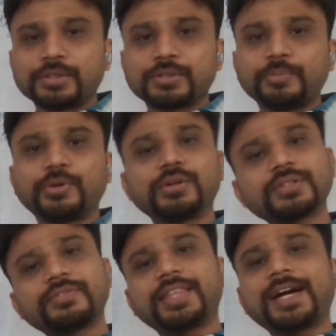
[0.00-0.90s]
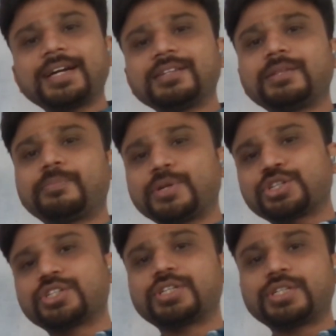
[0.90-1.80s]
So because of that, the
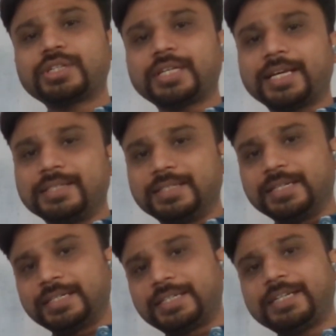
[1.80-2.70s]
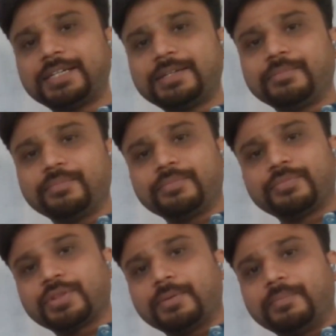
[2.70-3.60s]
pressure exerted
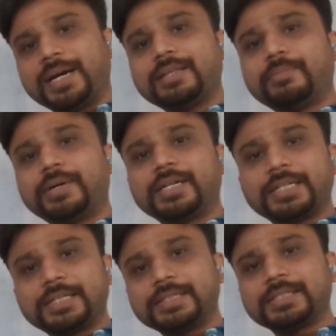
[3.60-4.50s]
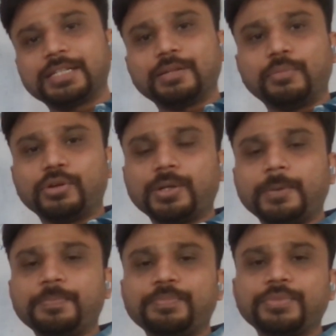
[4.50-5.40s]
by the particles at the
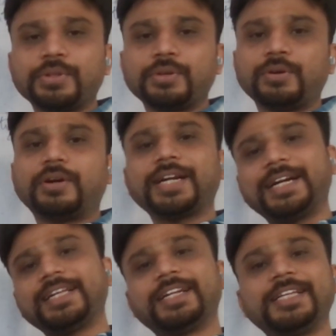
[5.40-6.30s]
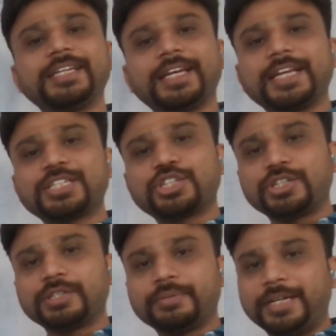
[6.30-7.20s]
bottom or at any h
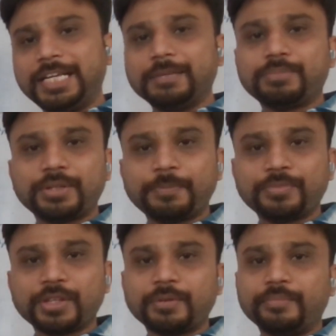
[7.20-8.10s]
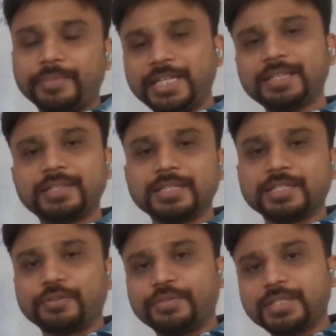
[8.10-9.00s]
depth beneath the
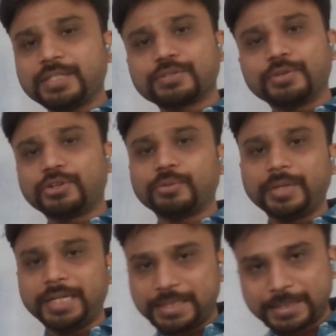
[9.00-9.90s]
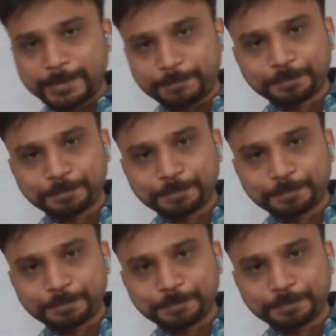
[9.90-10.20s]
surface is going to be less.